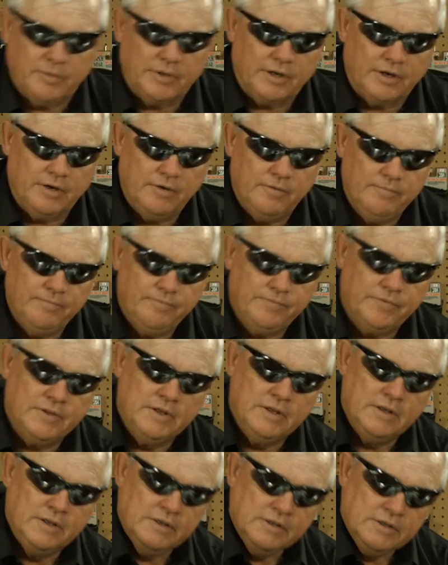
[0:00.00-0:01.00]
we go.
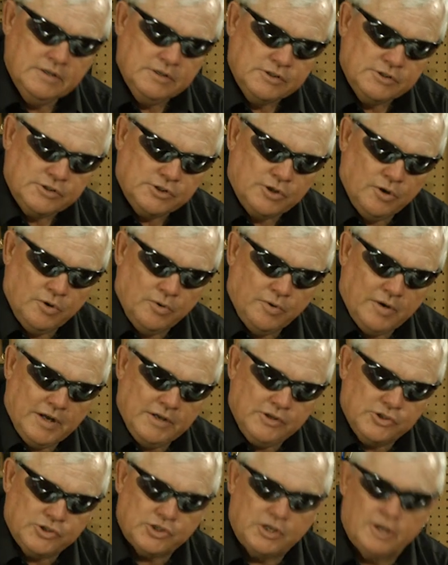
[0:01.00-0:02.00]
So
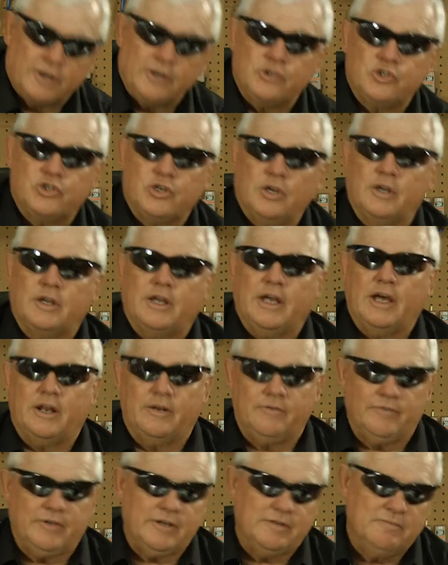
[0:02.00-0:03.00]
I just cut a chunk out
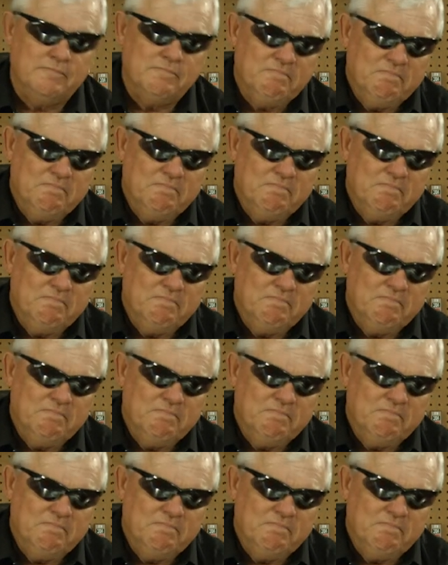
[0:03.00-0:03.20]
of it